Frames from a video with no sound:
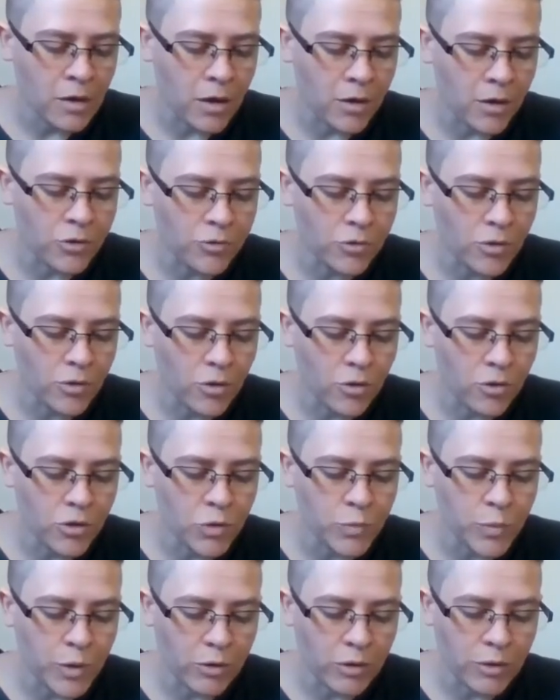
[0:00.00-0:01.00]
Under a
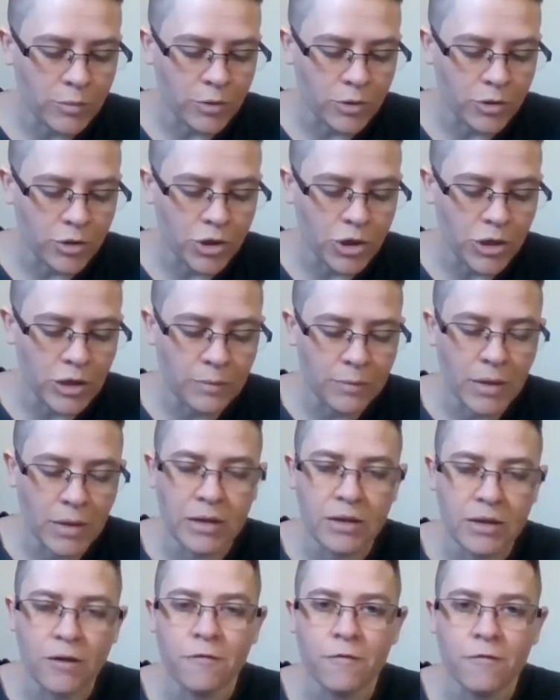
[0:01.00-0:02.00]
large berry bush, he
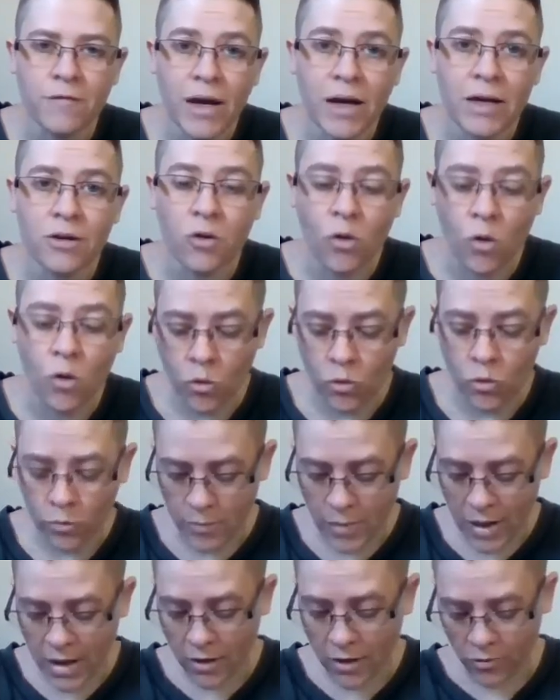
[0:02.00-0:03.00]
met a fat
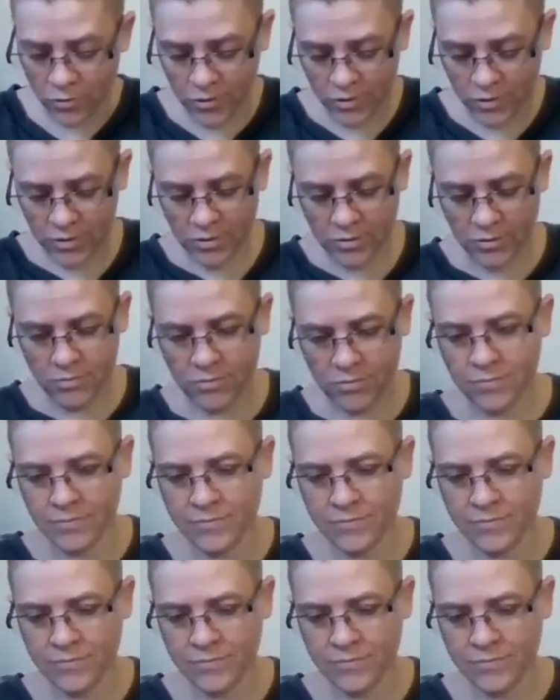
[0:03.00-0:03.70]
old mouse.